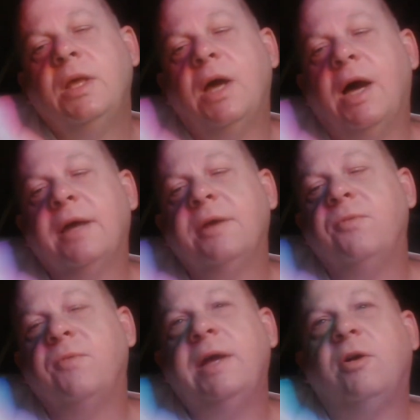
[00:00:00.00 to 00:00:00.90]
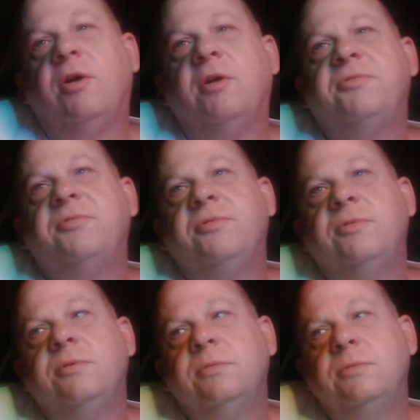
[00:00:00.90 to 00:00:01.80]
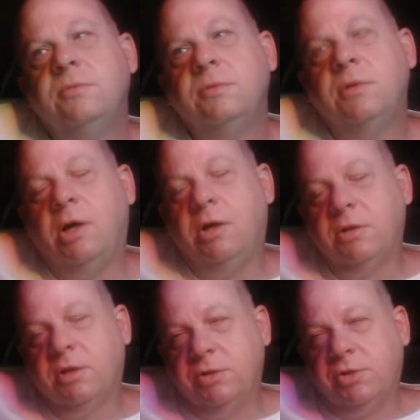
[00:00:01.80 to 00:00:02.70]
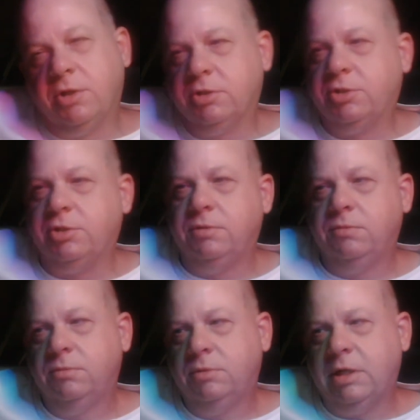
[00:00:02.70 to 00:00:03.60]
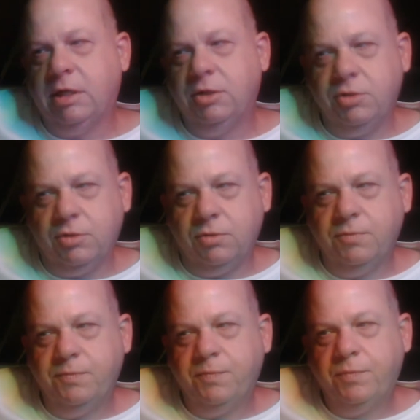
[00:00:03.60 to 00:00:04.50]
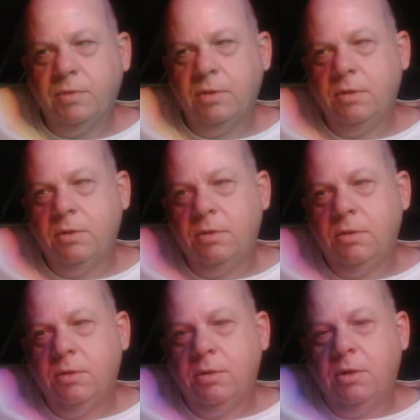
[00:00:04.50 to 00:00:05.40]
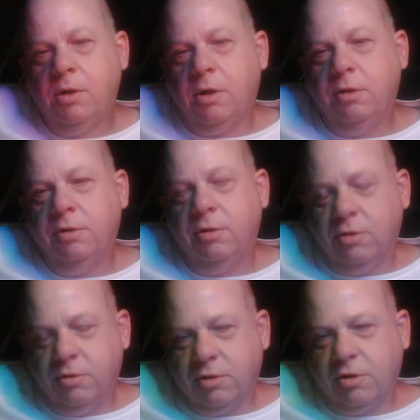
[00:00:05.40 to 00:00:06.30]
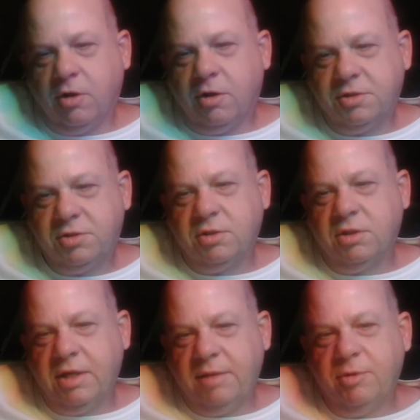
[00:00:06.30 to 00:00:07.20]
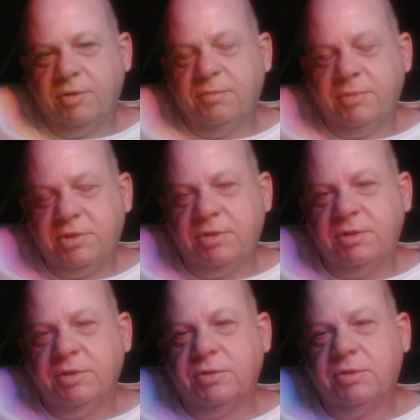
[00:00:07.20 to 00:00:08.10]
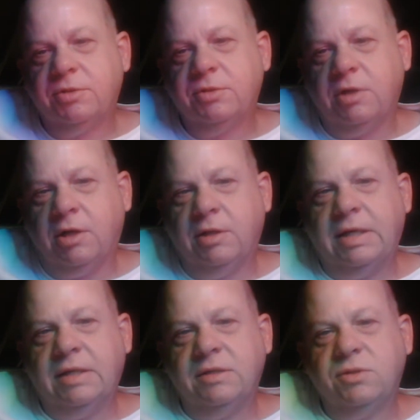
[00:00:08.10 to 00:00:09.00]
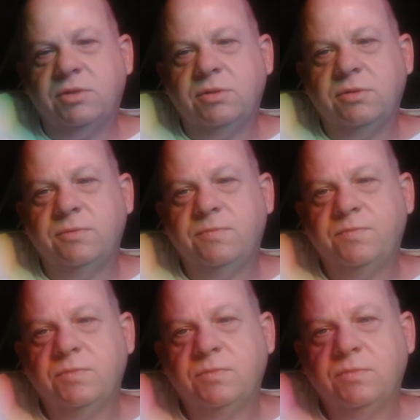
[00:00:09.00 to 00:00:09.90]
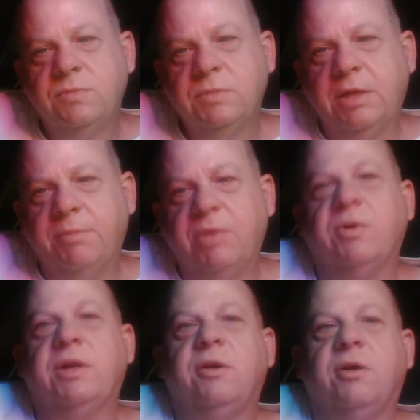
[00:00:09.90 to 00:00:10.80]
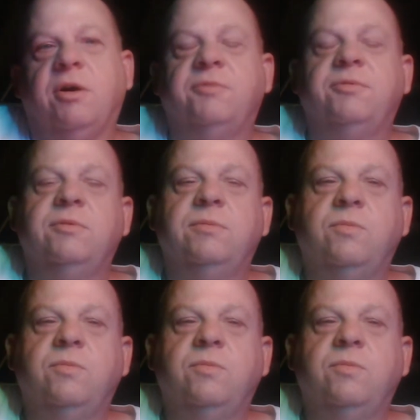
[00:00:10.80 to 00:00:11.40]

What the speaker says: I can write off all the construction that I do. All the cost, the labor, the materials, all that can be written off.